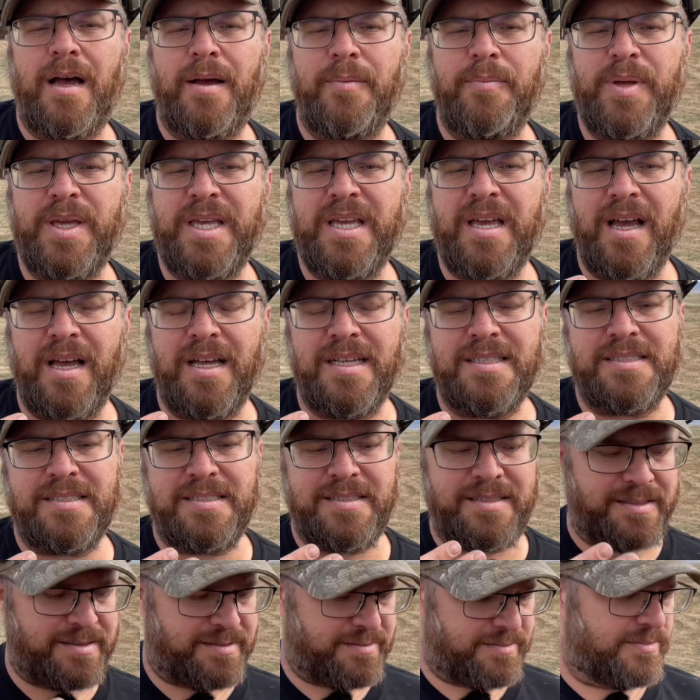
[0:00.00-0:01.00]
Because
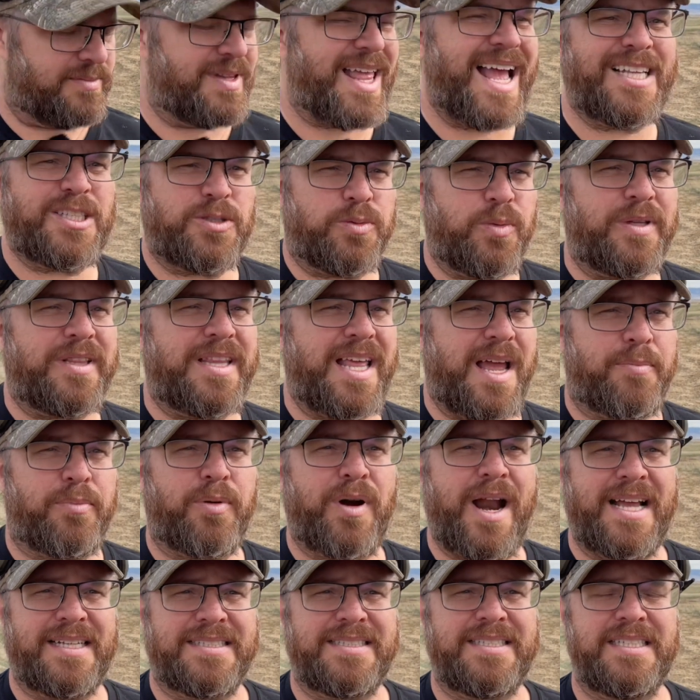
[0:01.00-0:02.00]
that's what that
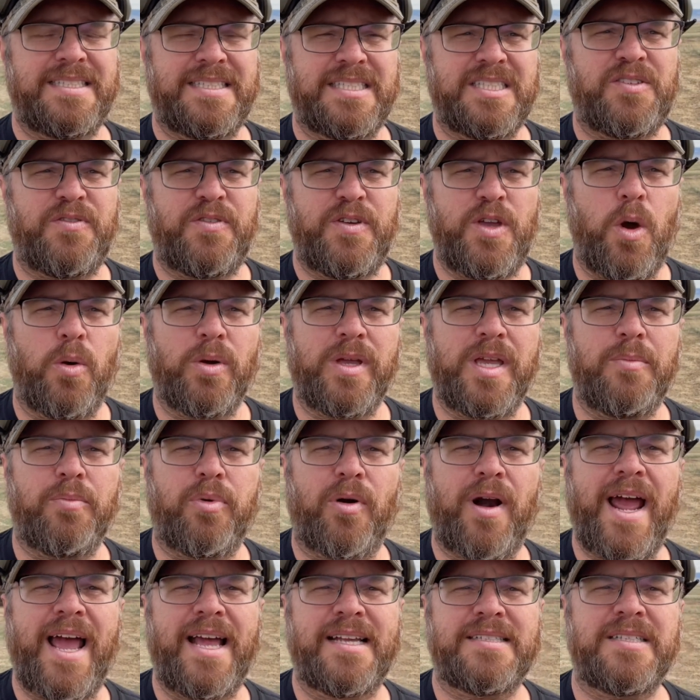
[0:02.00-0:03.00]
brass is. It's Fiocchi
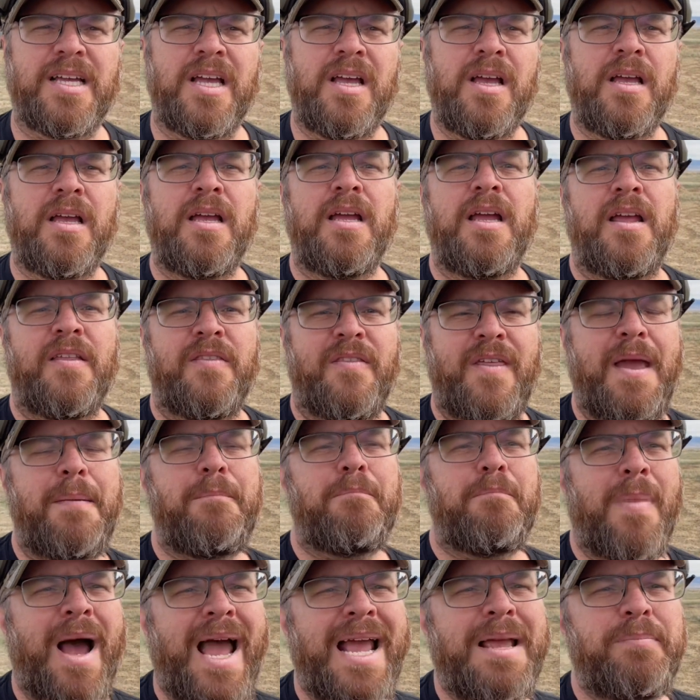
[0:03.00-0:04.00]
brass. They
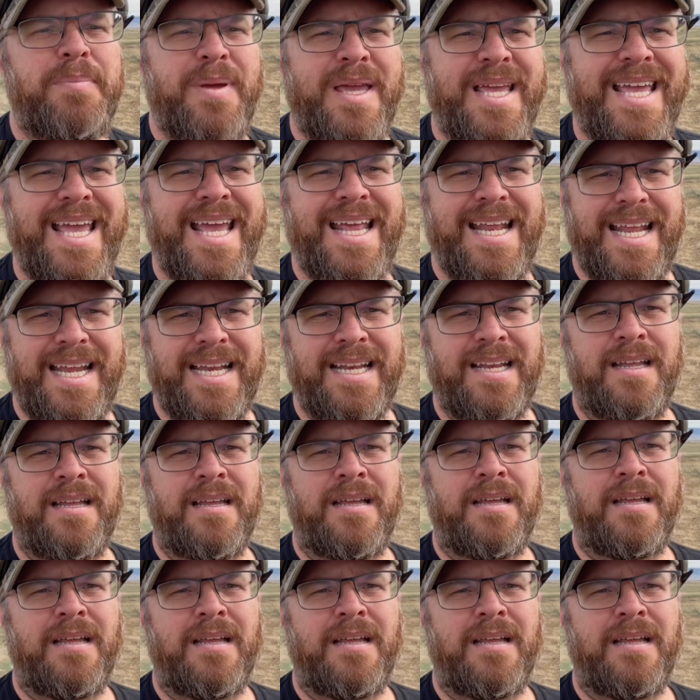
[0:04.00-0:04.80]
might be getting